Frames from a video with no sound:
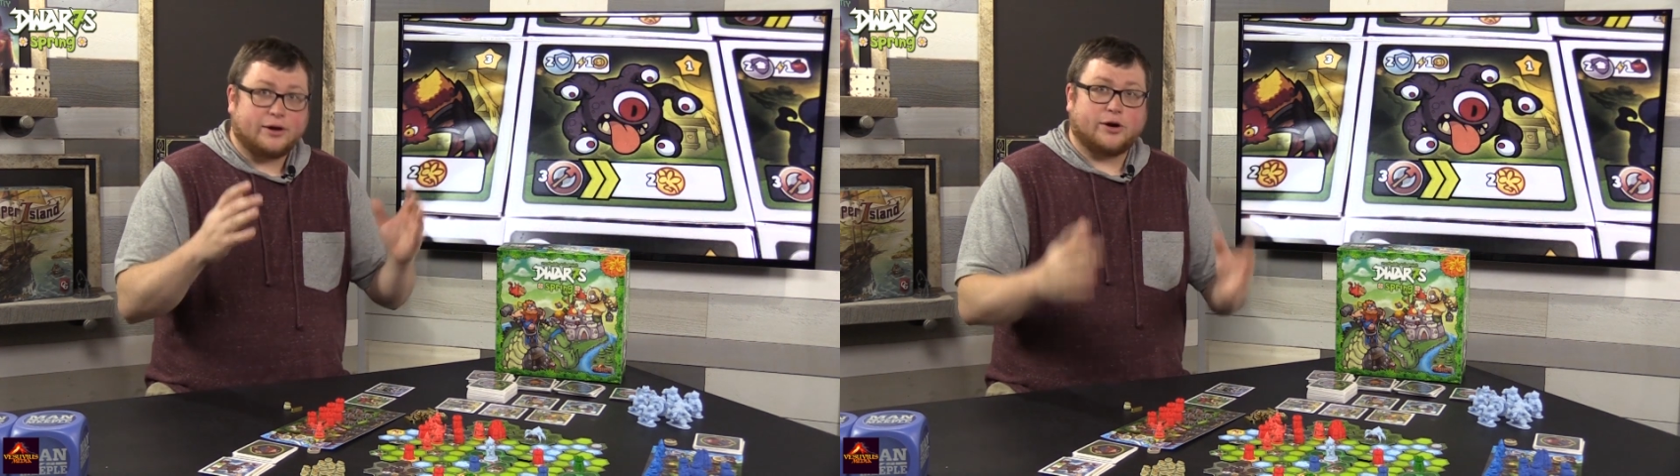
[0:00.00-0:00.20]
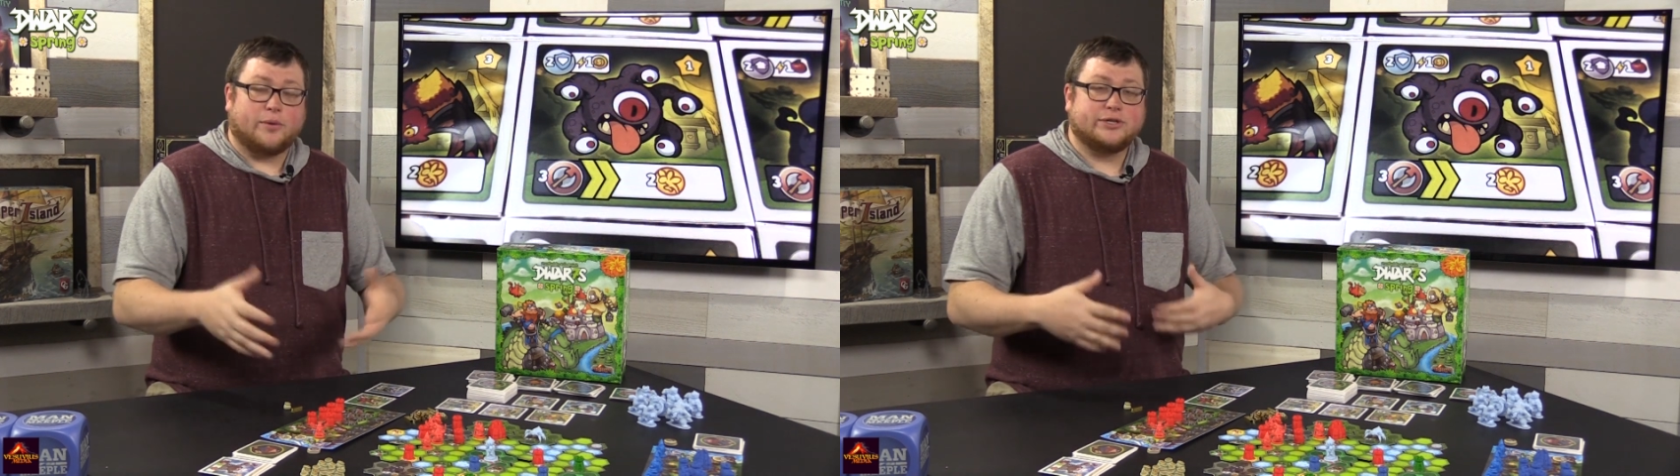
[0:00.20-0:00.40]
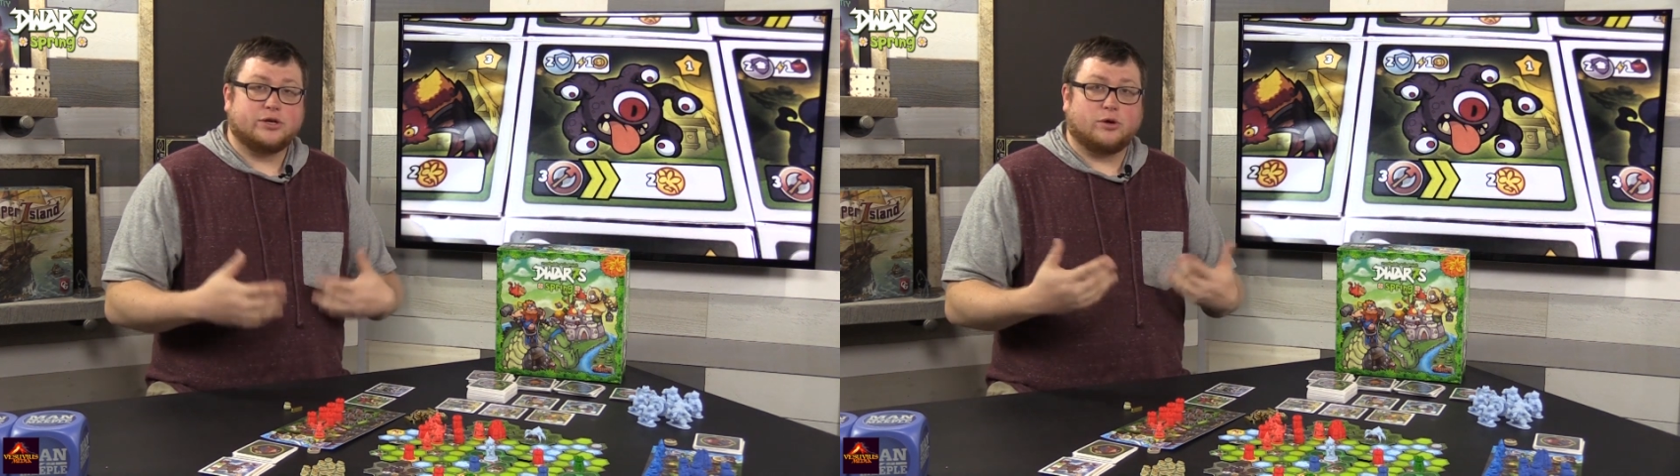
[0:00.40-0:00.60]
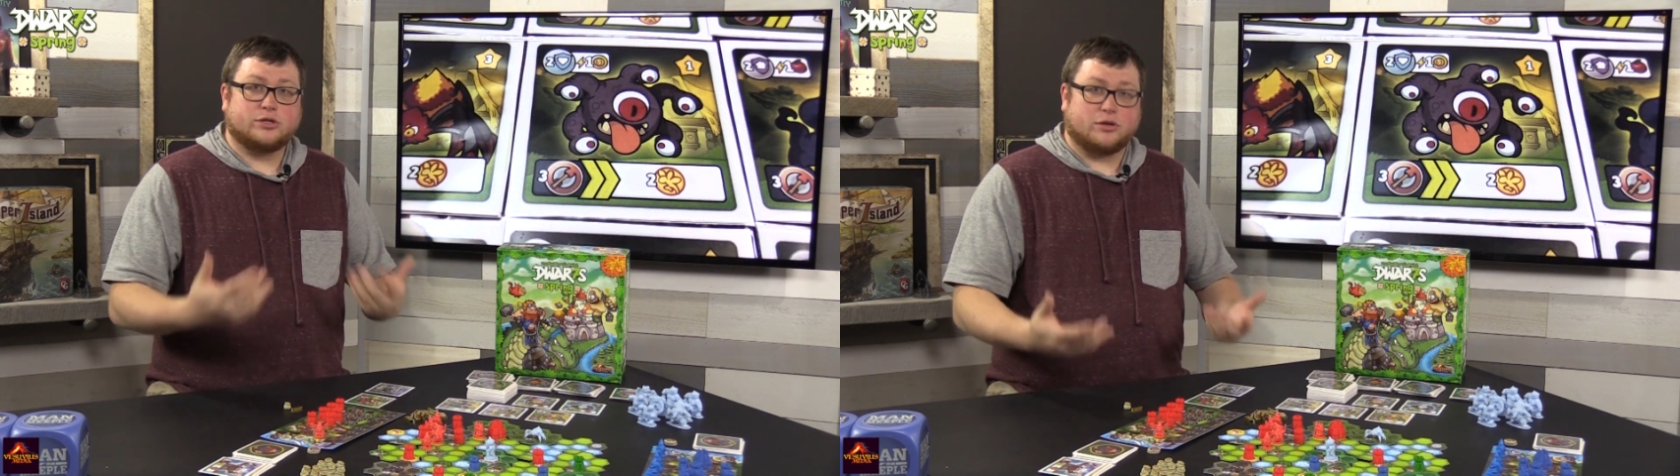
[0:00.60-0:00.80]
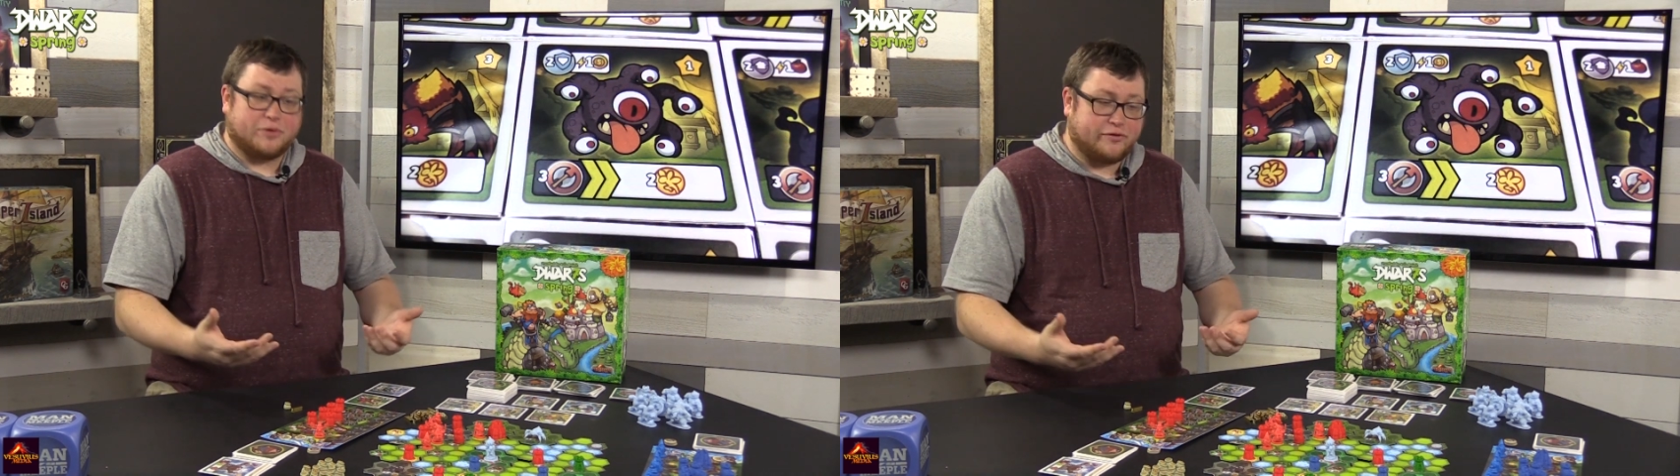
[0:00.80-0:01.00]
you're going to go
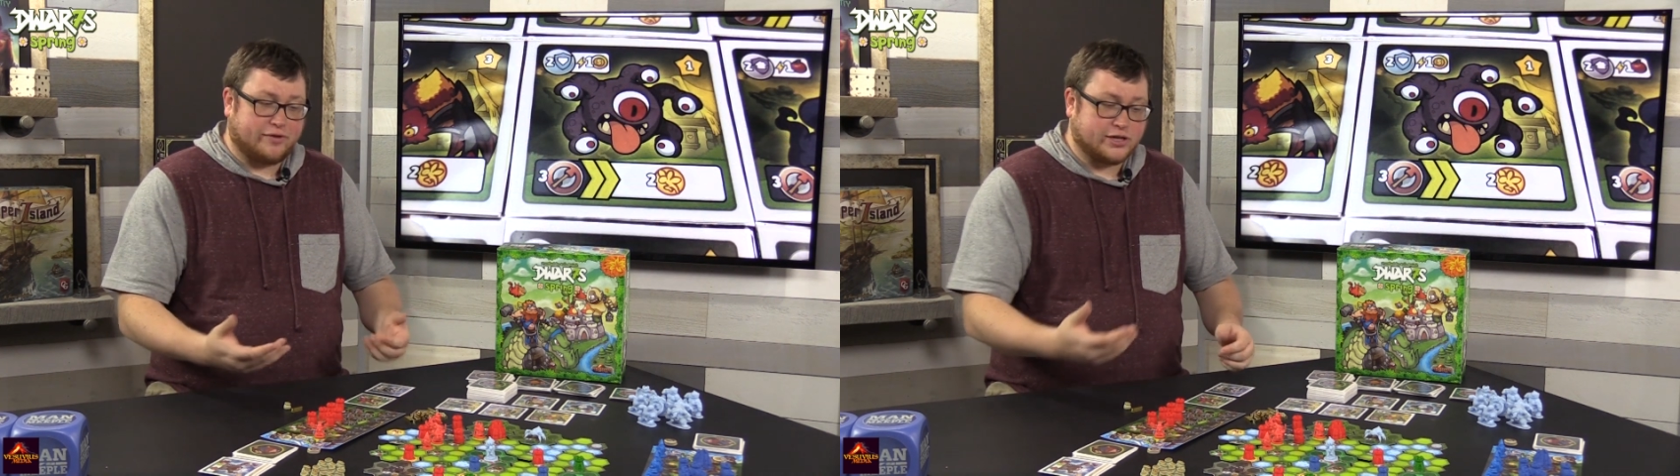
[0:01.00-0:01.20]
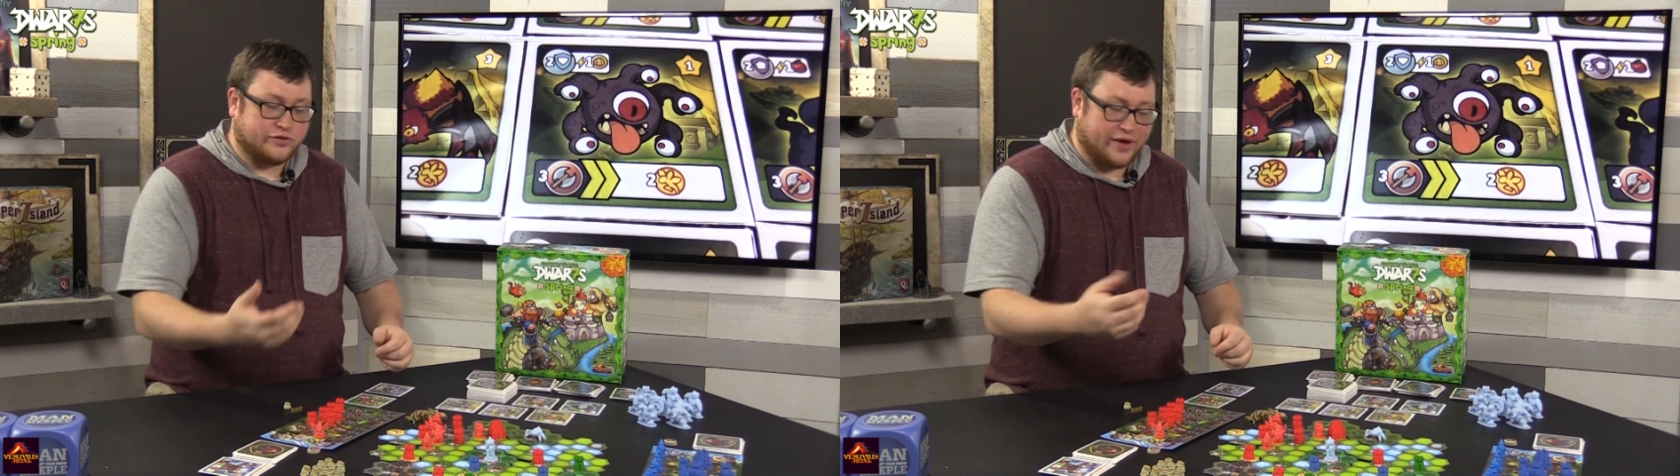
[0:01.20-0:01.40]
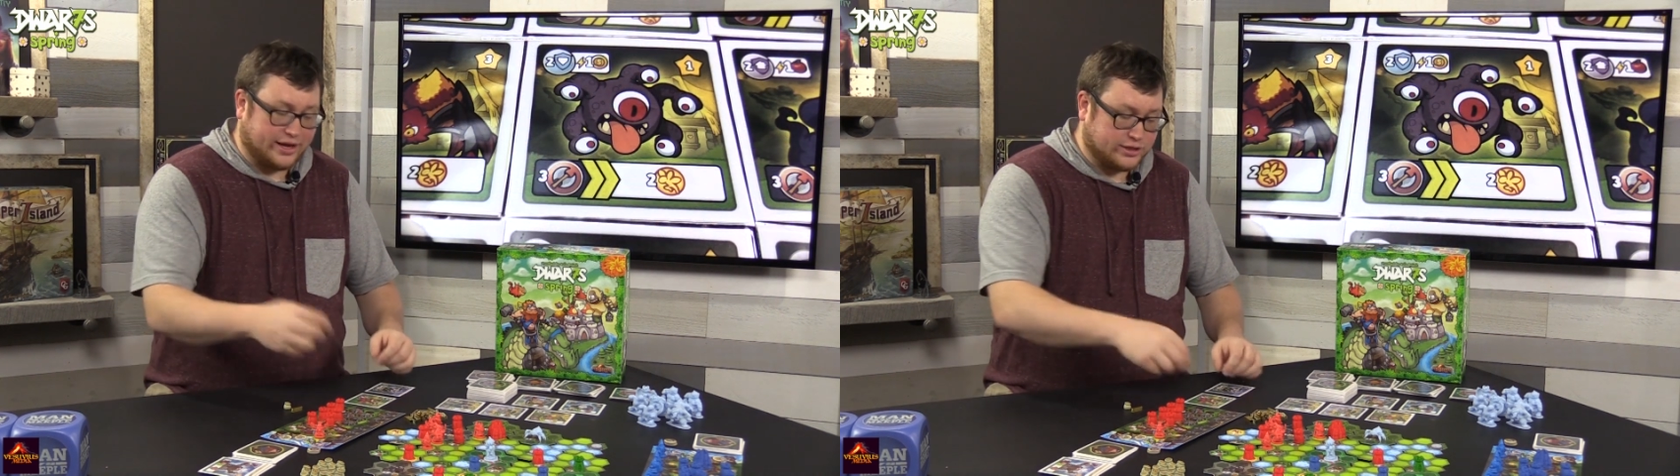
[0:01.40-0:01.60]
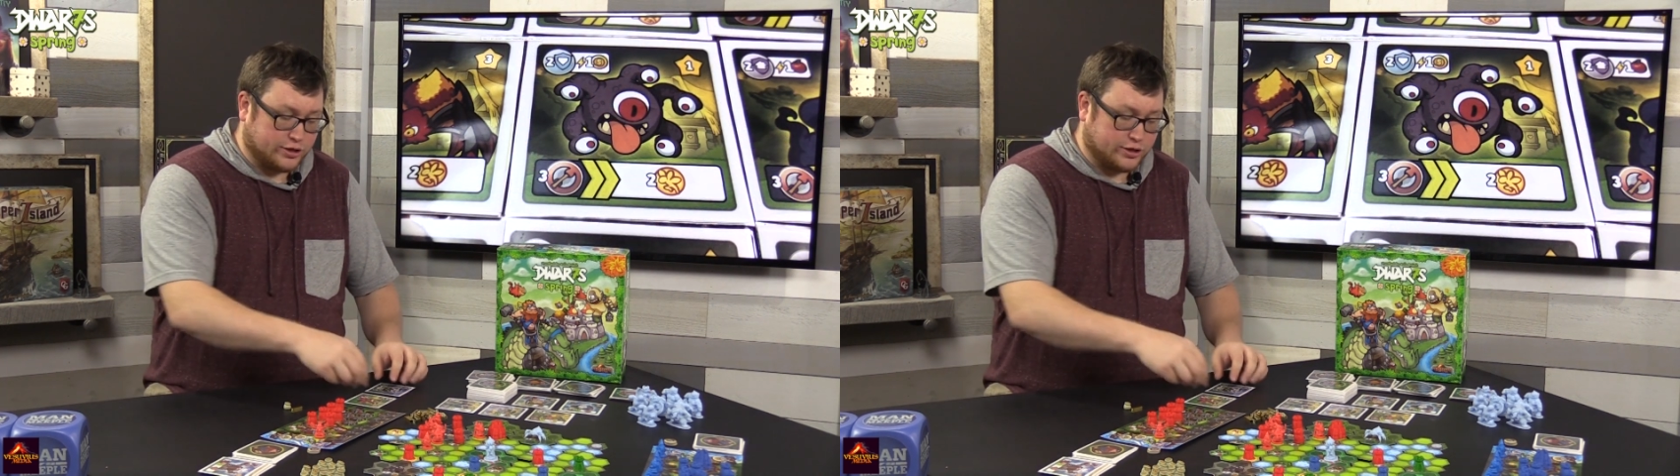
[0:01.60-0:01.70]
to the refresh phase.